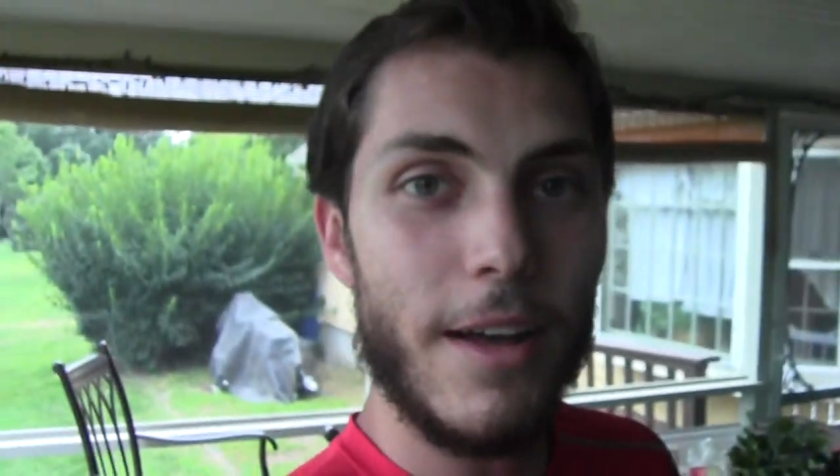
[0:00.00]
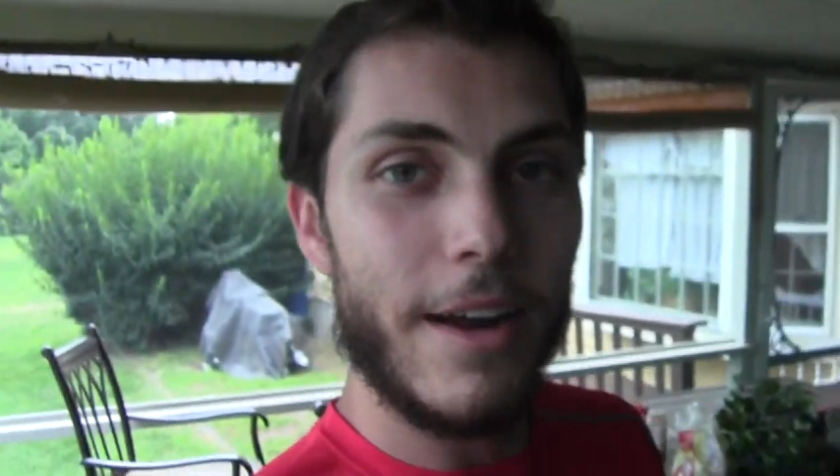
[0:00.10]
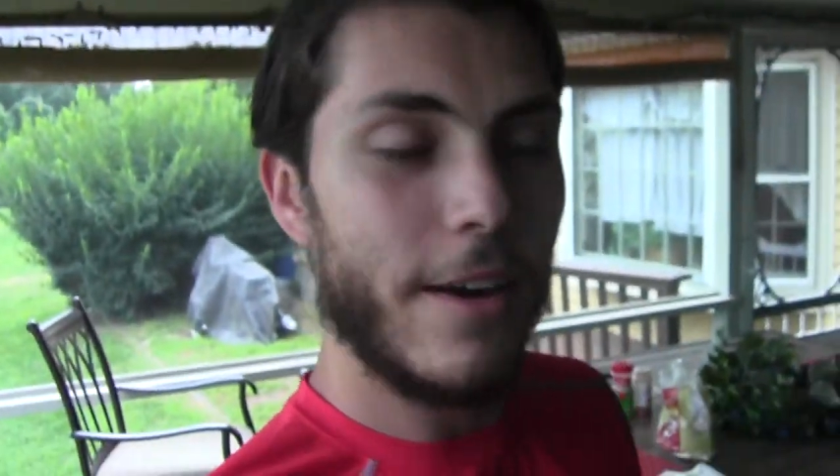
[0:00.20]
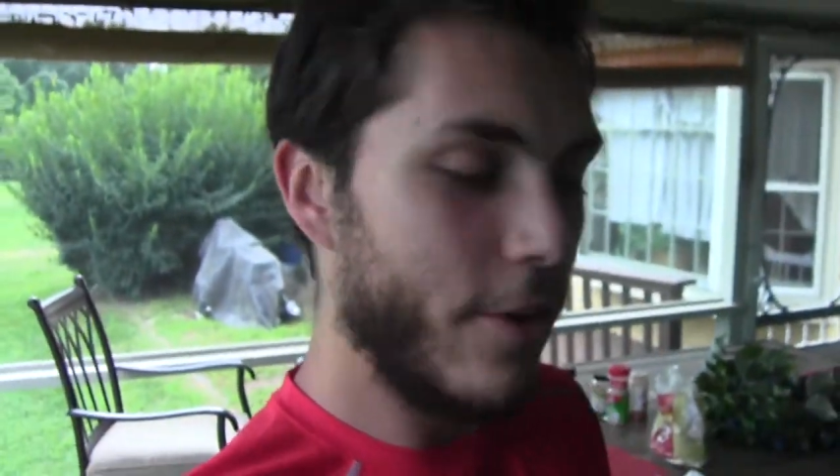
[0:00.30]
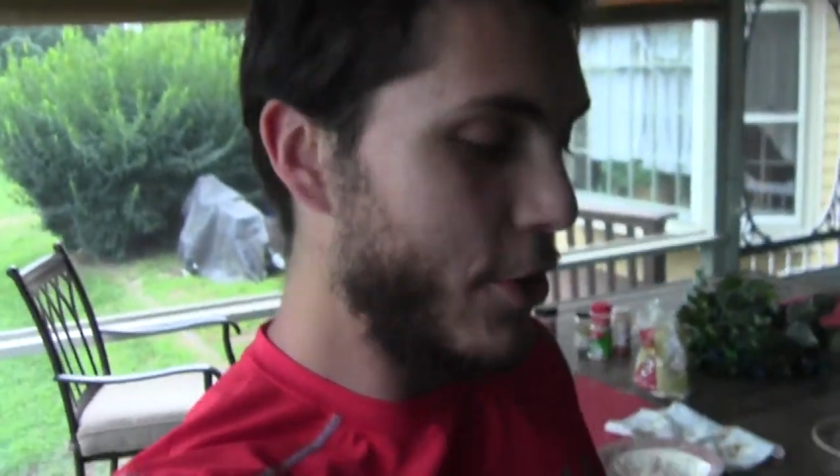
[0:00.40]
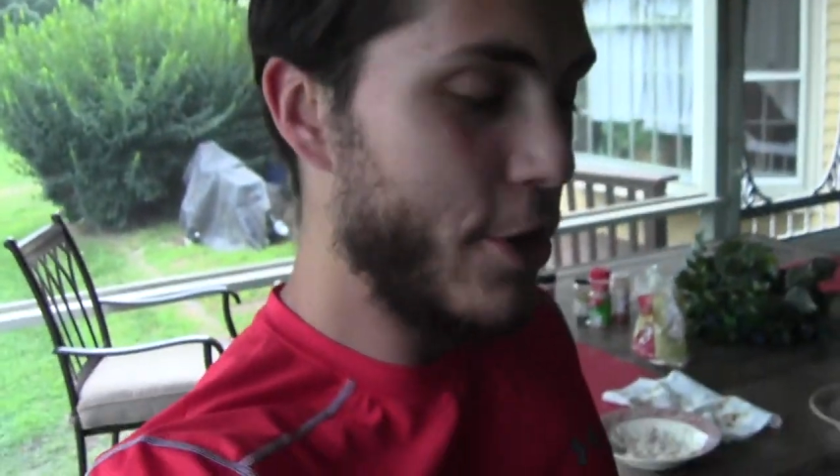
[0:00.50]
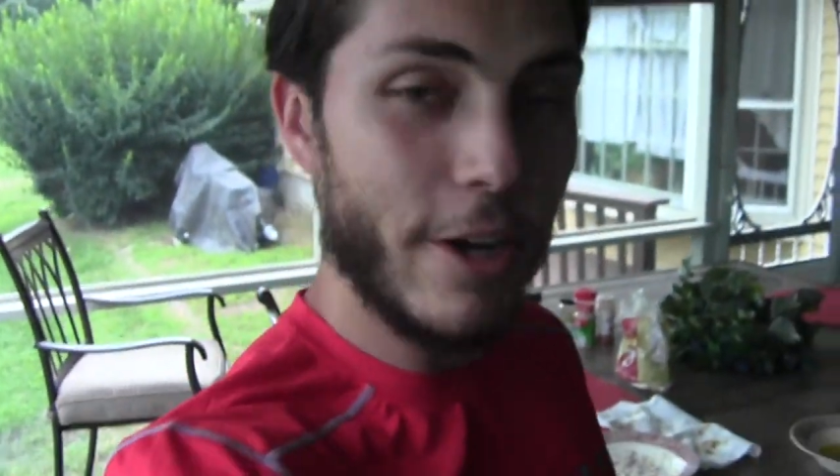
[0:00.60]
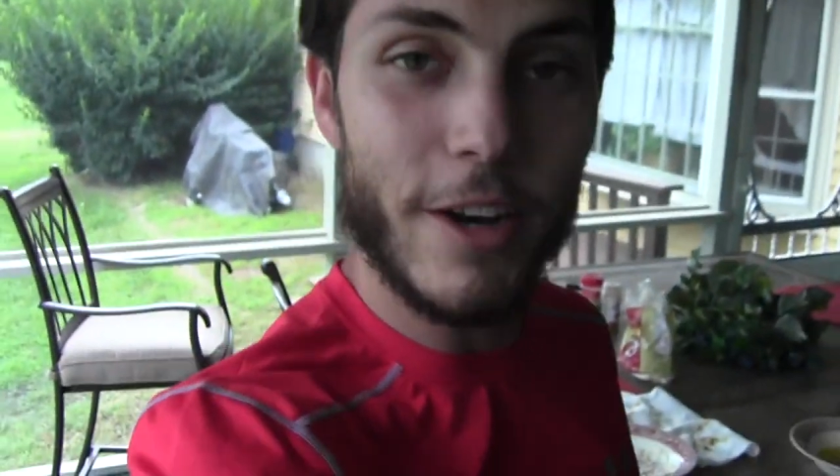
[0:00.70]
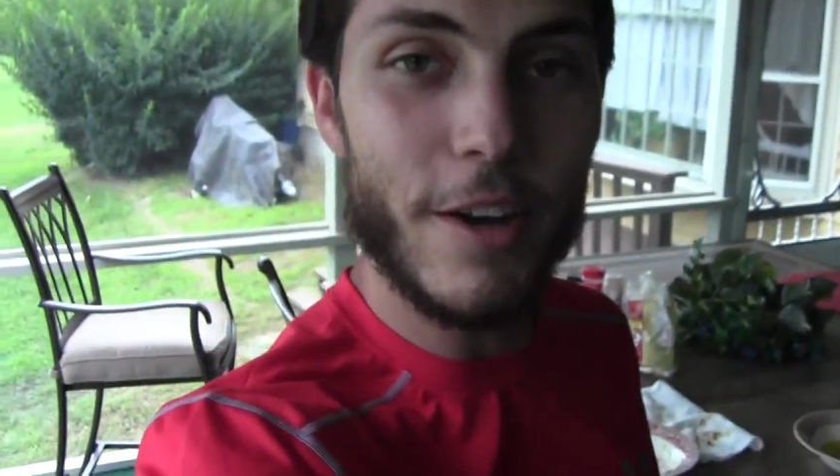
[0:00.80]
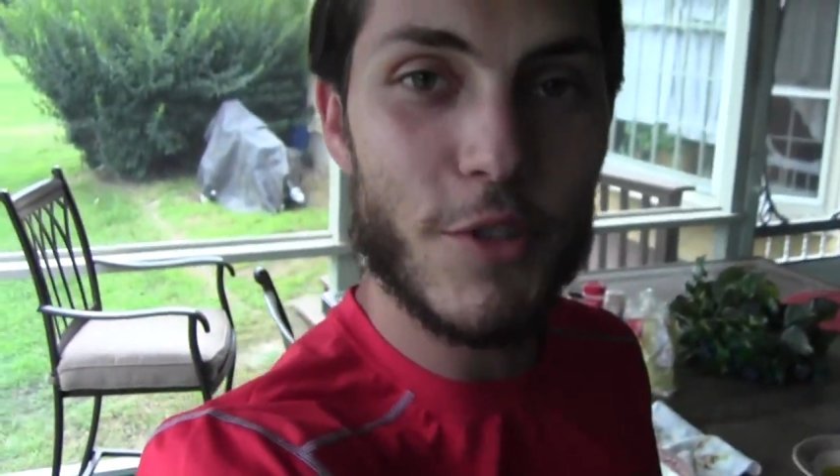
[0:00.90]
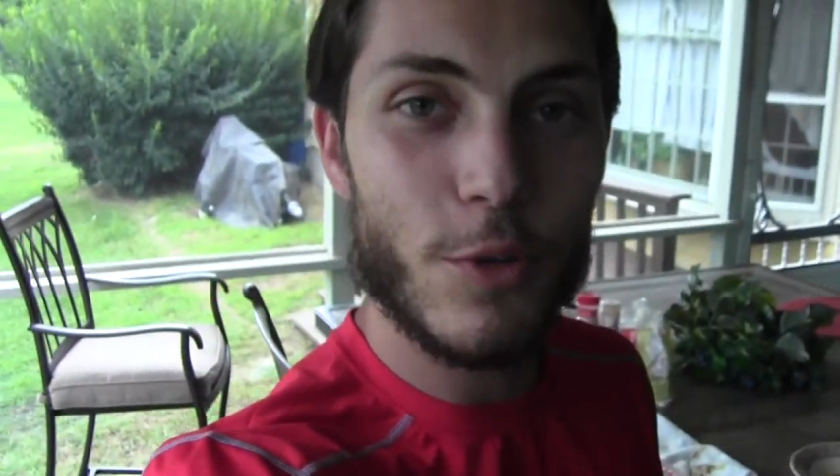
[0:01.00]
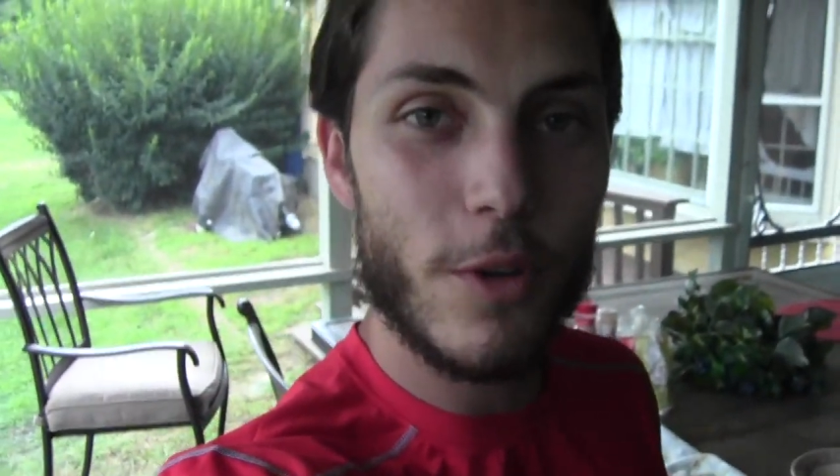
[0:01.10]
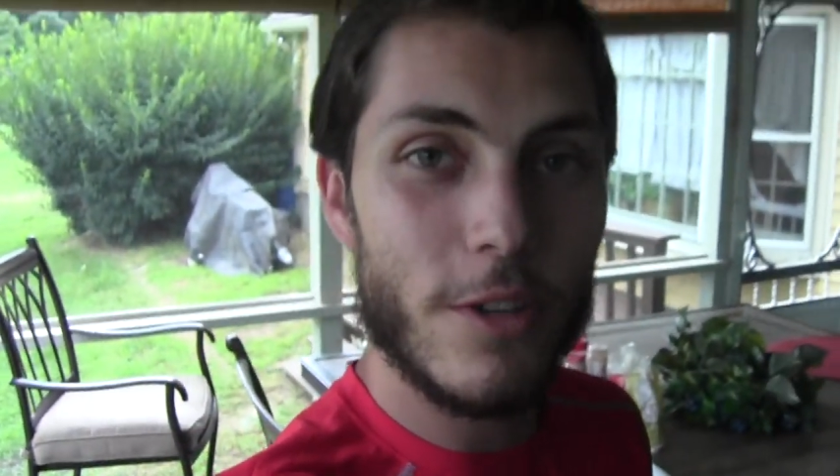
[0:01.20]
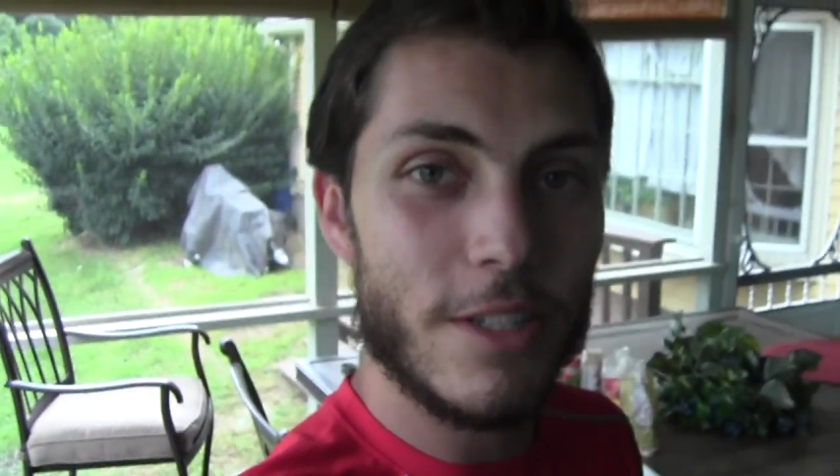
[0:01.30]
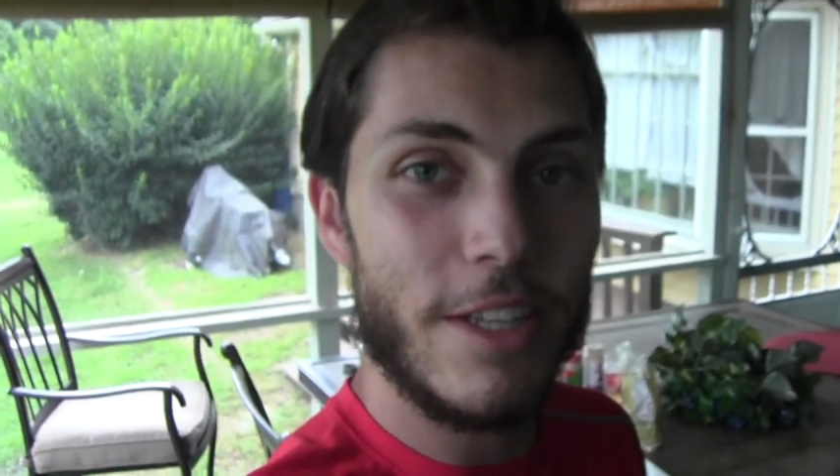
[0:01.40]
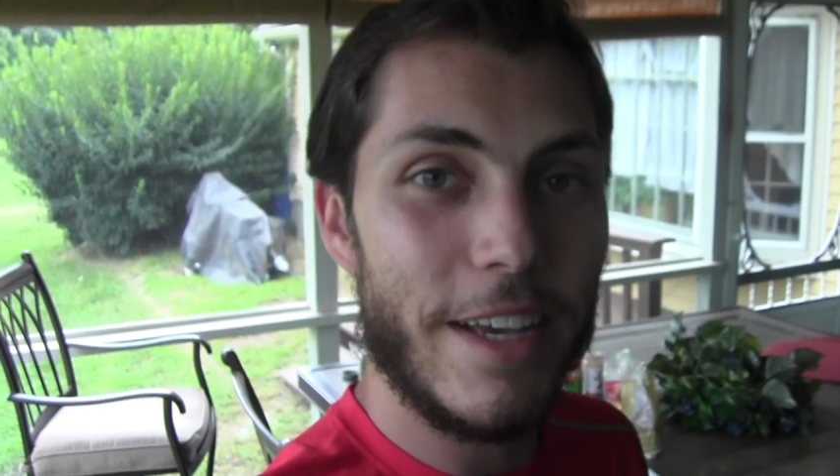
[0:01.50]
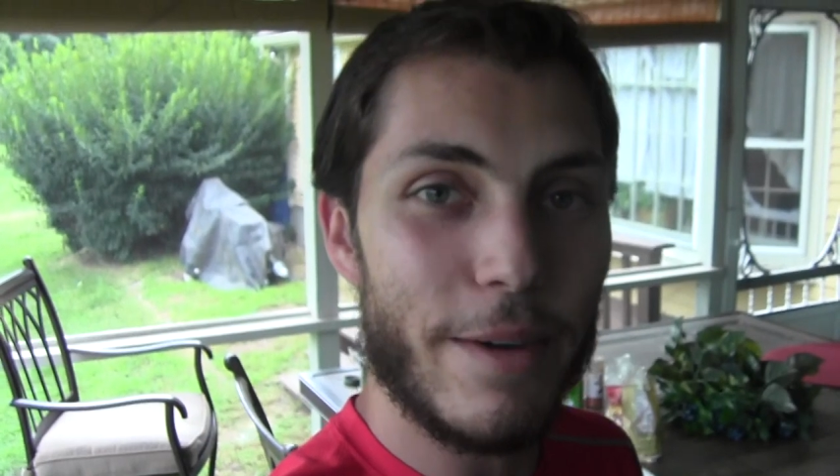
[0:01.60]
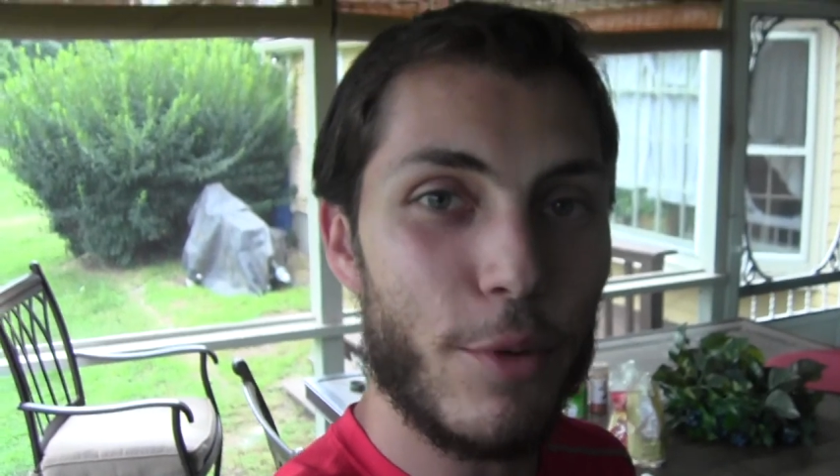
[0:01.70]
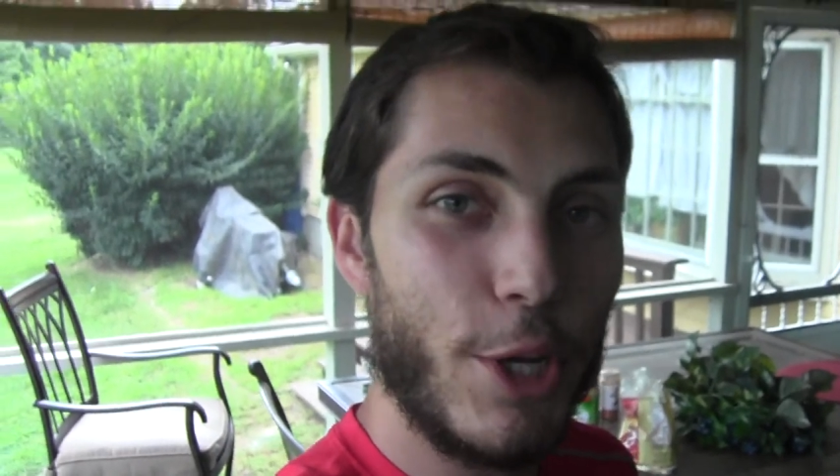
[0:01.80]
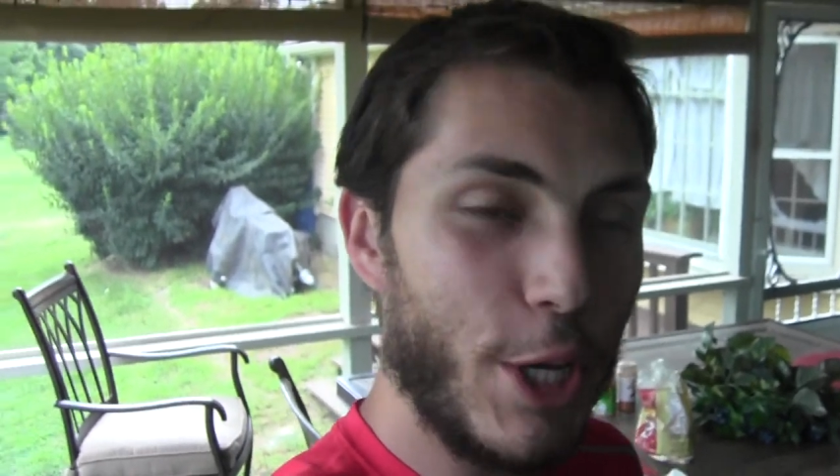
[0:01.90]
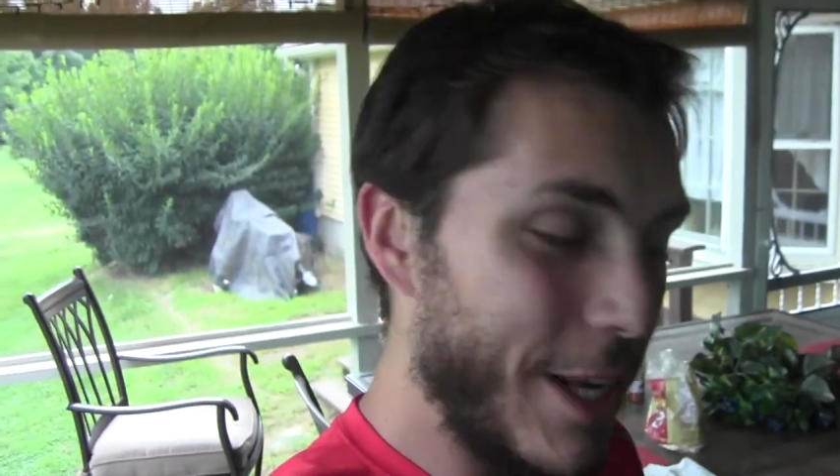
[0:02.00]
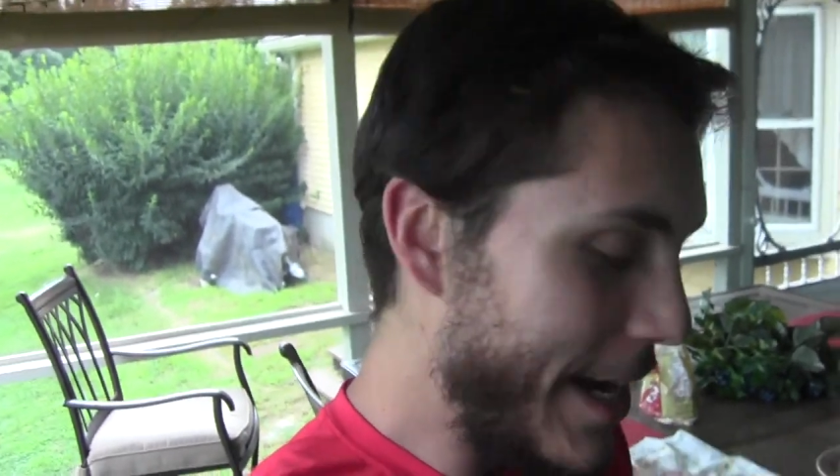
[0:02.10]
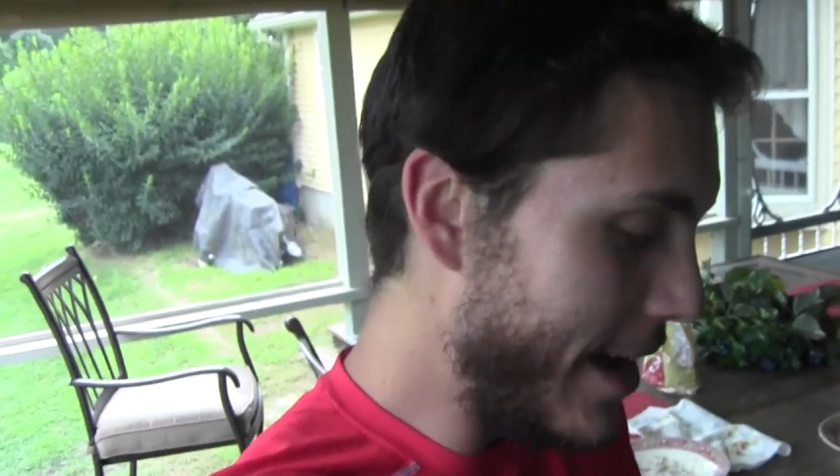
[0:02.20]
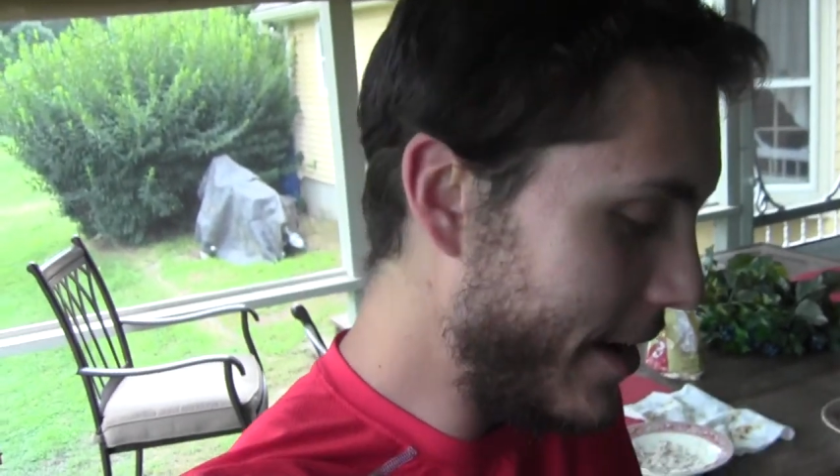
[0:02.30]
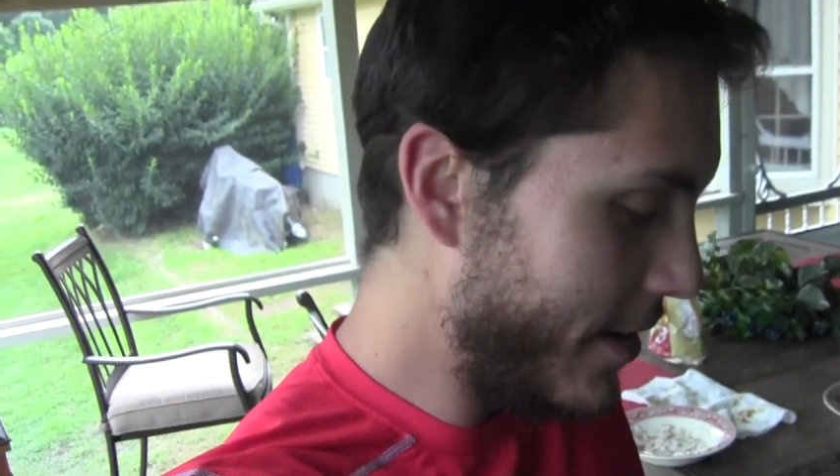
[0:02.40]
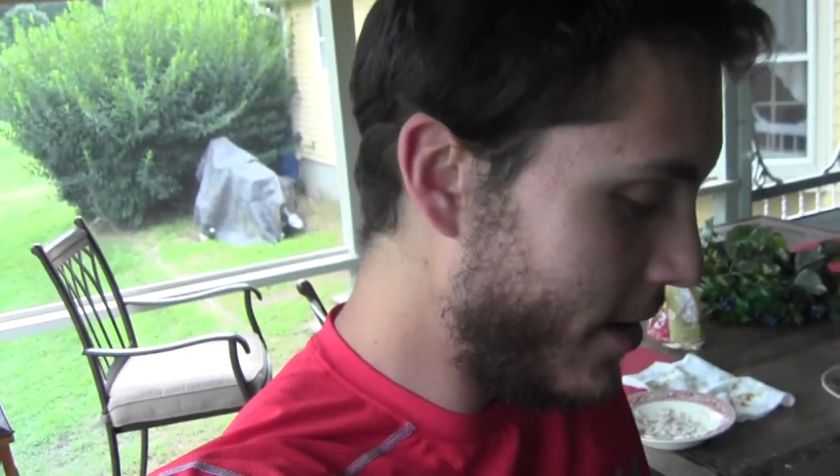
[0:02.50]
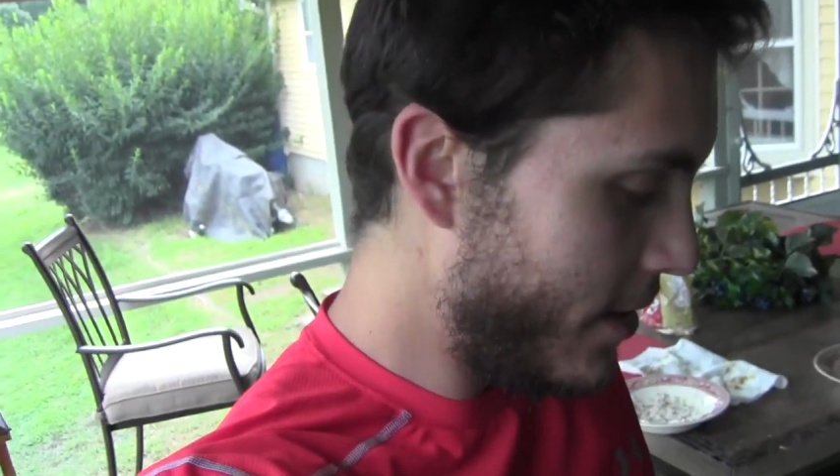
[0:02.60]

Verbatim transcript: I don't know, you cook enough squirrels and you get pretty good at it.